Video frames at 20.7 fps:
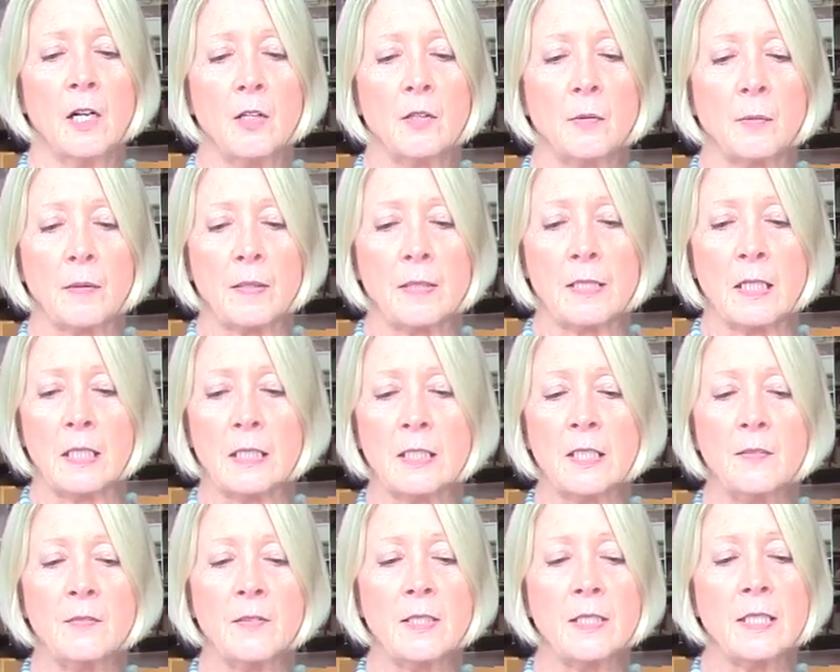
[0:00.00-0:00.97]
The results
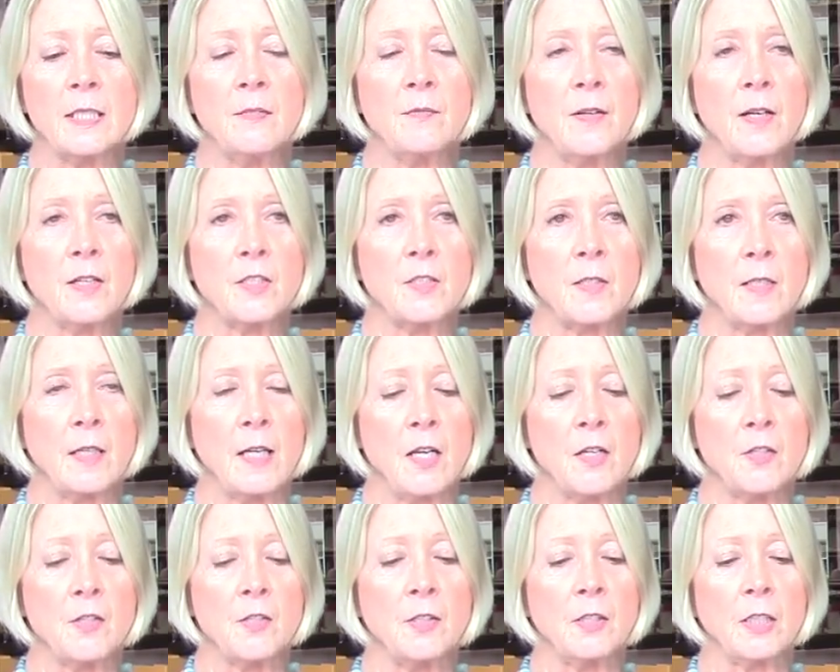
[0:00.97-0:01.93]
of this
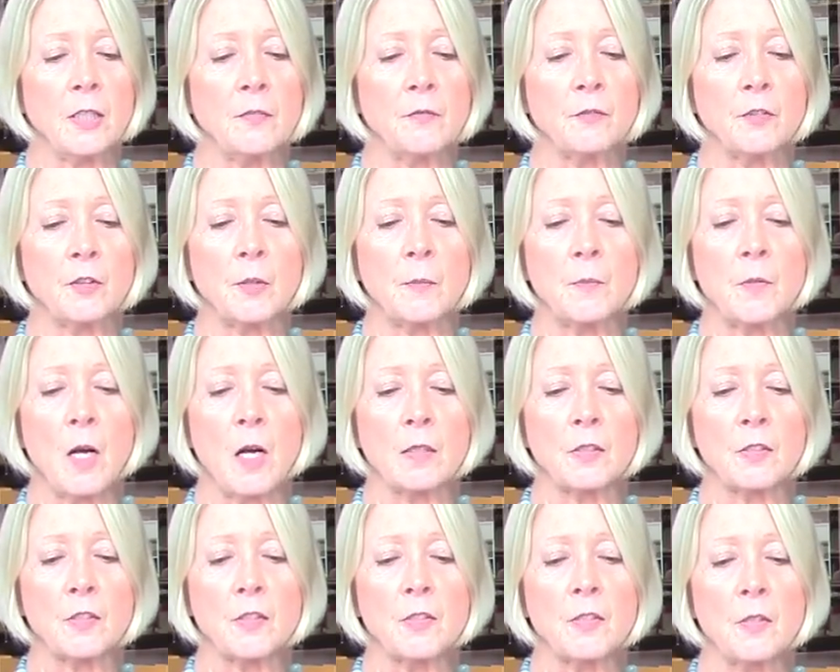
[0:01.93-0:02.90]
investigation confirmed
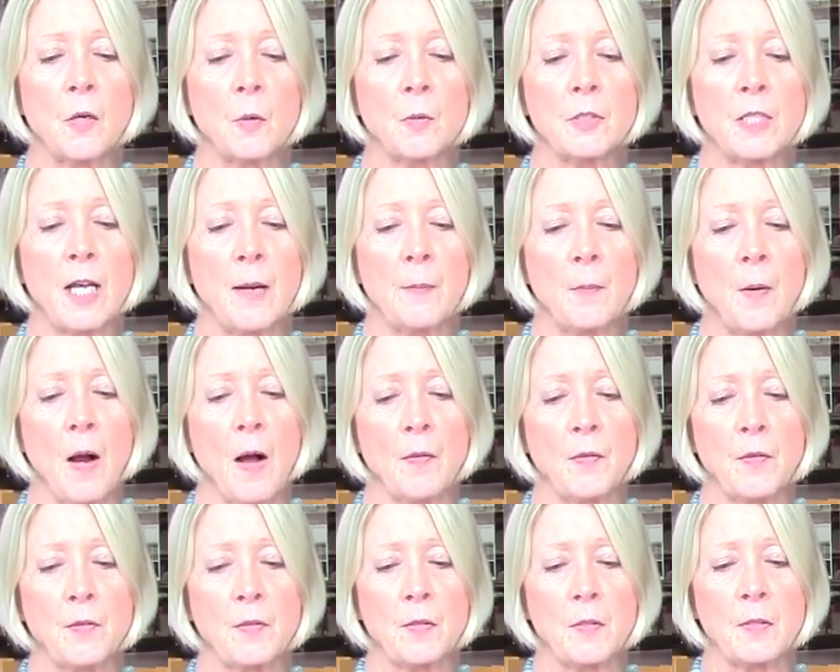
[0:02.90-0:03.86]
Dr. Snow's
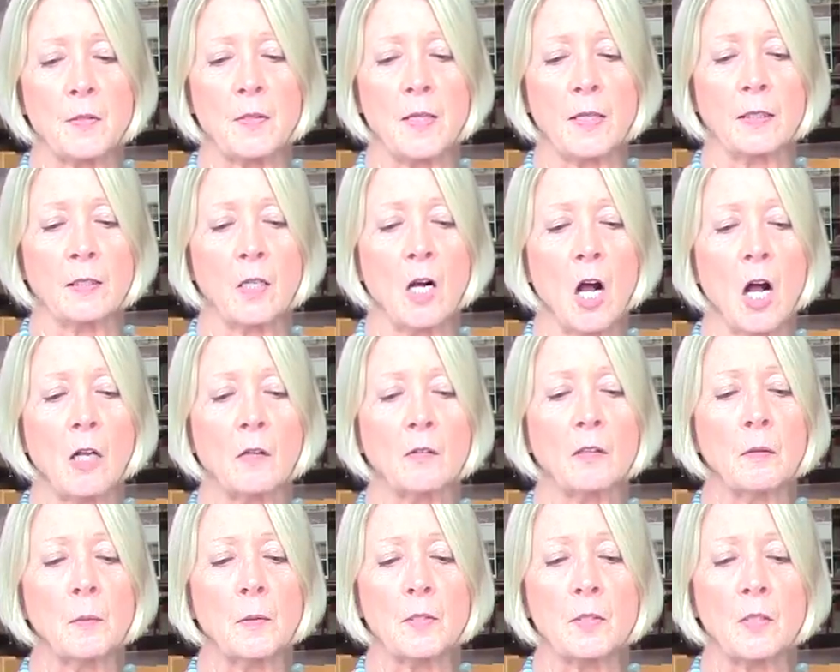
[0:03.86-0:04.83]
hypothesis that
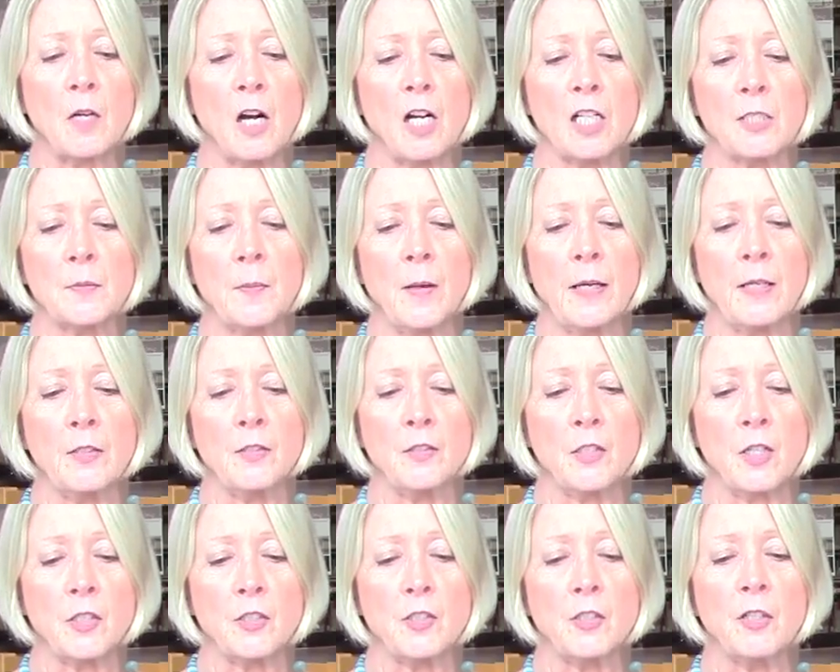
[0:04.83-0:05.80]
cholera was caused by
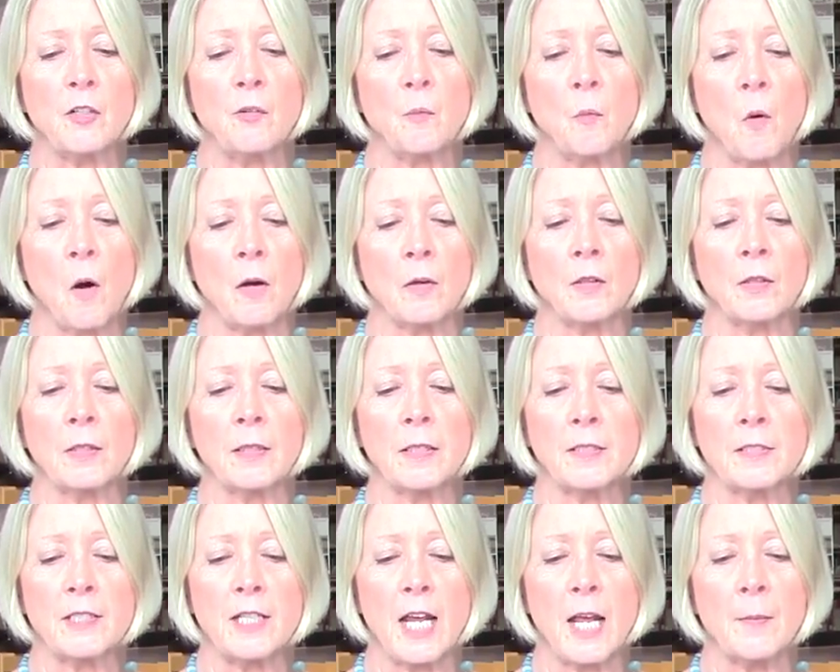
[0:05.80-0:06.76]
ingestion of water
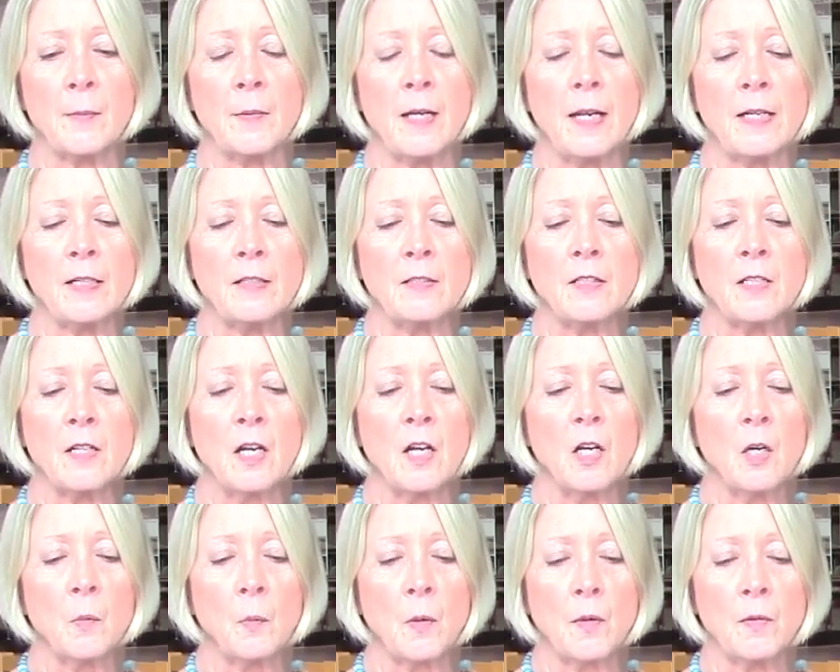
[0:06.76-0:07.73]
contaminated
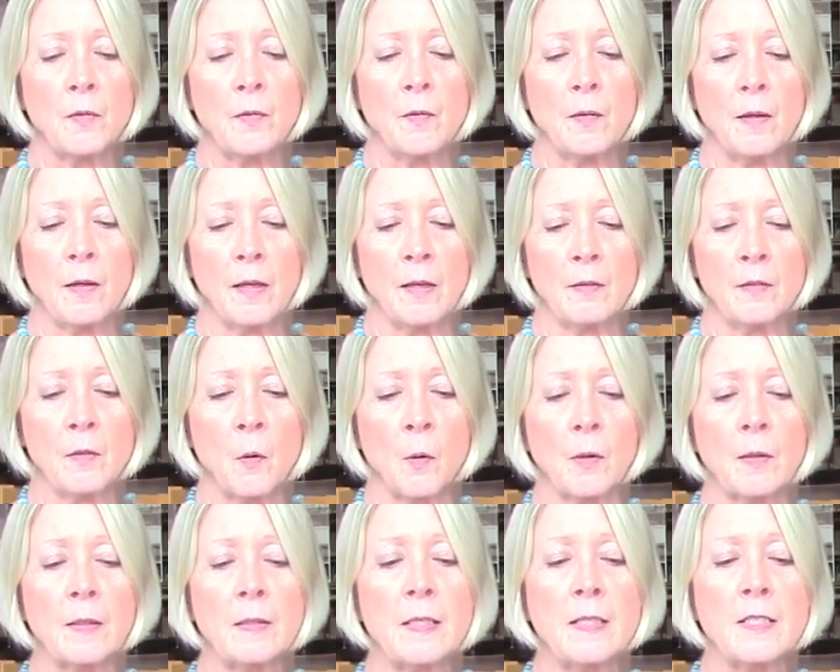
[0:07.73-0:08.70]
with an
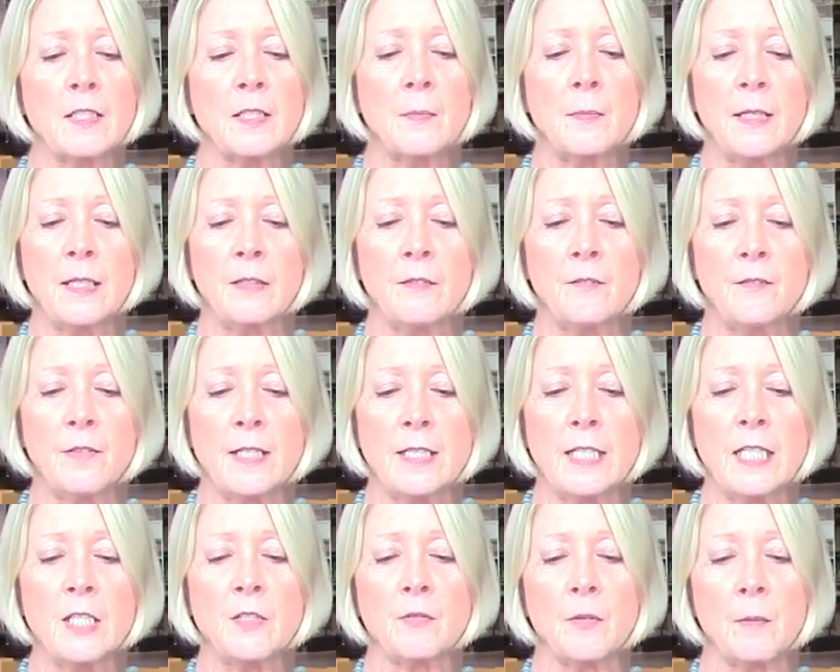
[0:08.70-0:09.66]
organism in
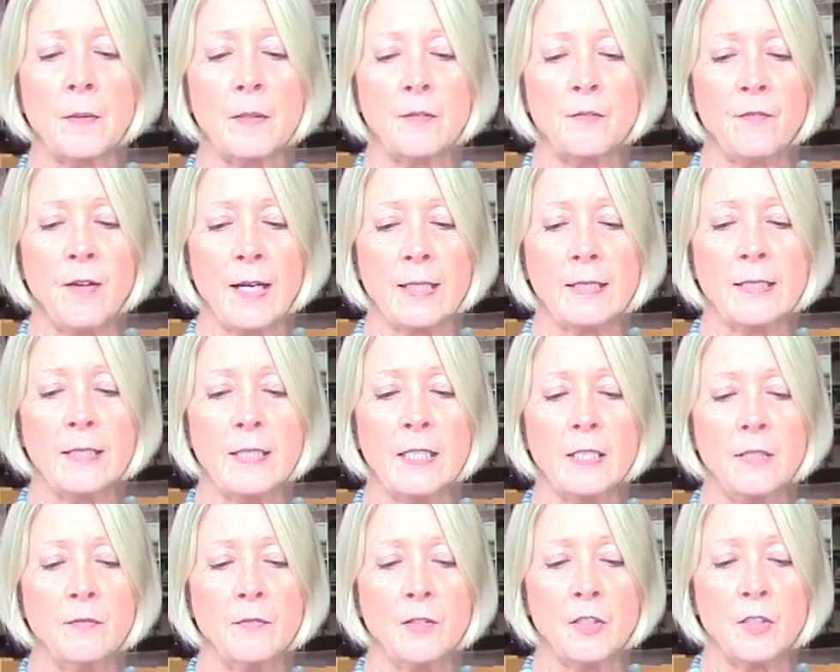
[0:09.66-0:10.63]
feces from infected
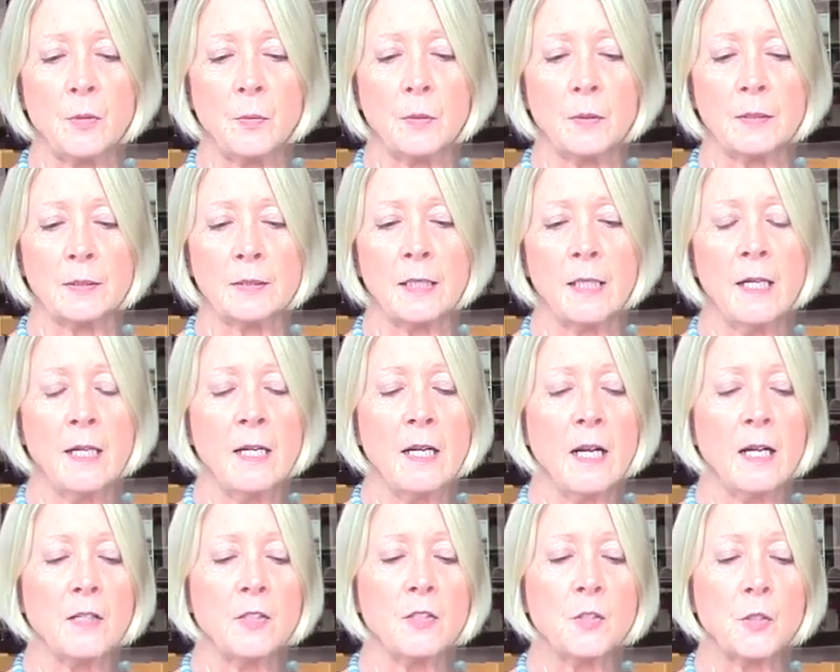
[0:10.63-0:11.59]
individuals,
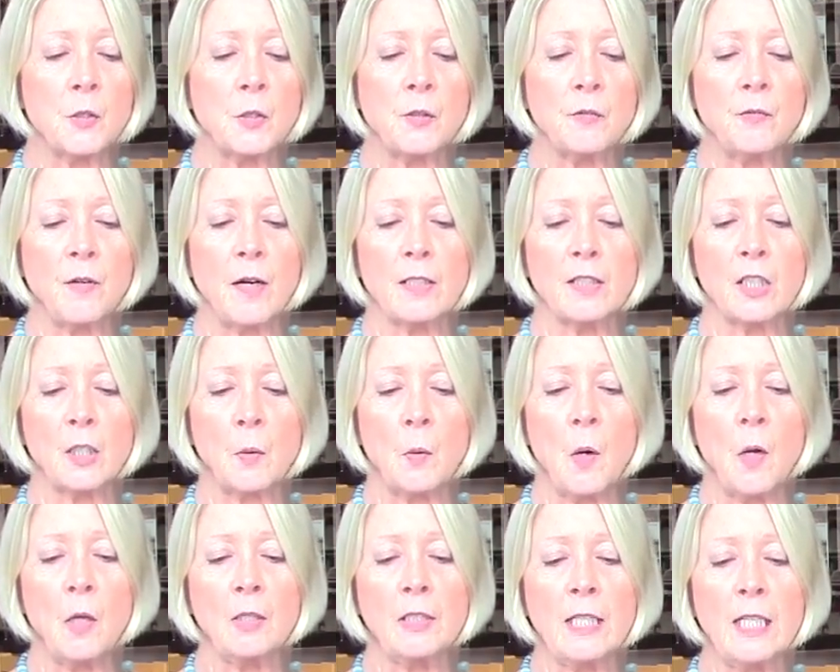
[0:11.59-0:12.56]
and certified the
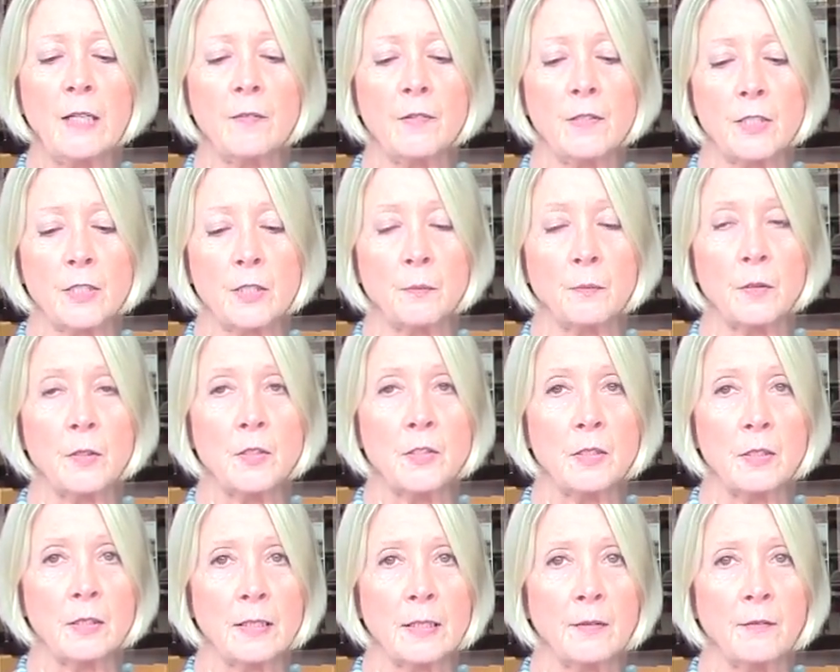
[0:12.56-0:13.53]
quality of his
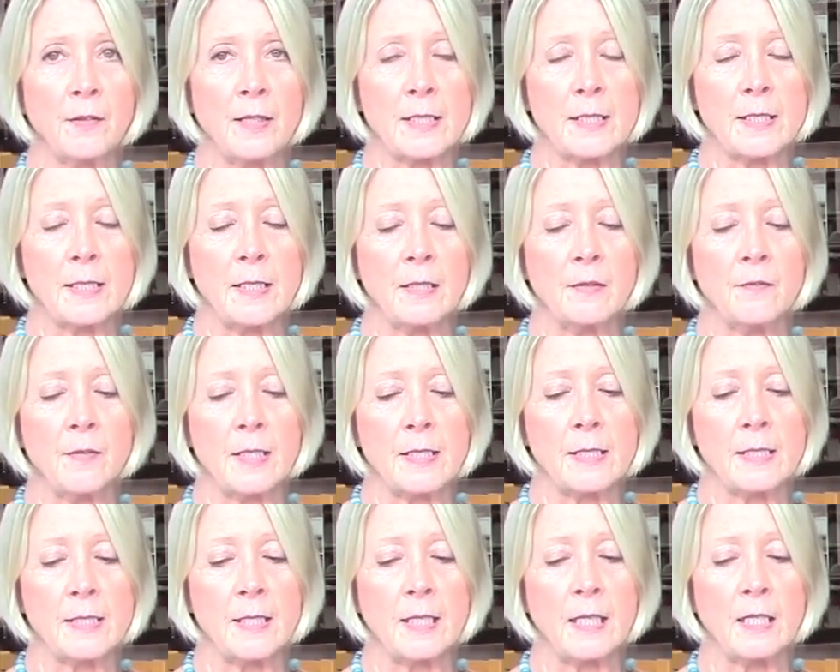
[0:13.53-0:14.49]
original
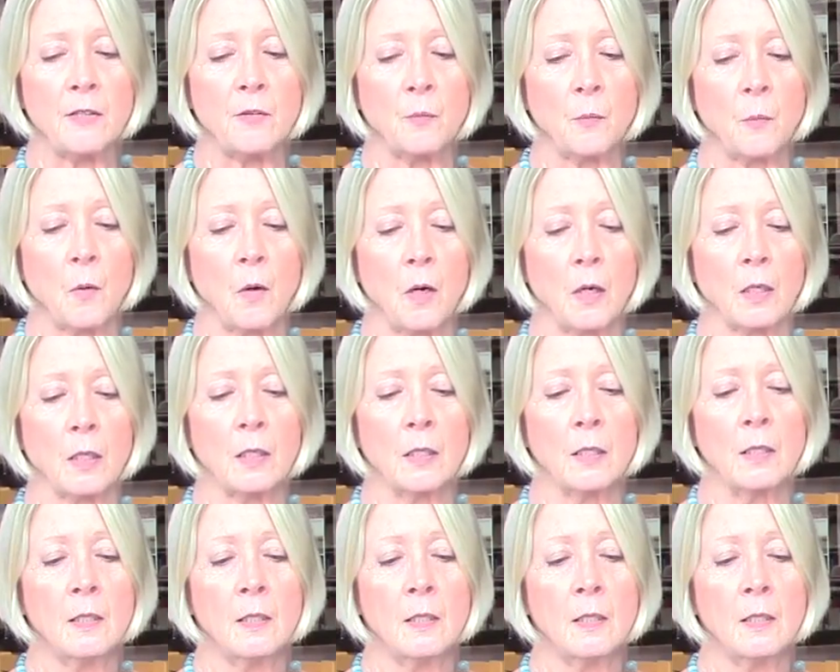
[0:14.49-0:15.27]
investigative work.